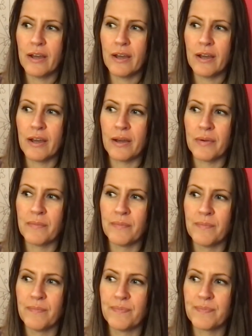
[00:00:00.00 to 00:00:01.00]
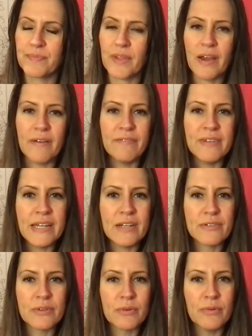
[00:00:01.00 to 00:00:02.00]
of needing
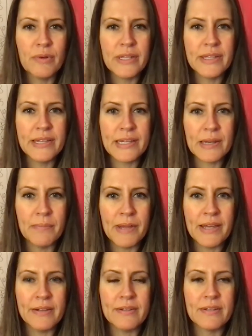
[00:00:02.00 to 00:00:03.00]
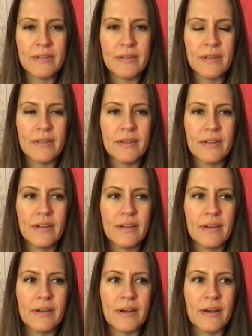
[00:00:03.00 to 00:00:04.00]
to really commit
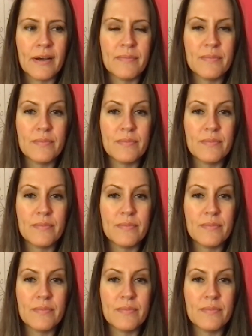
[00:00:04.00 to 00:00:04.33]
to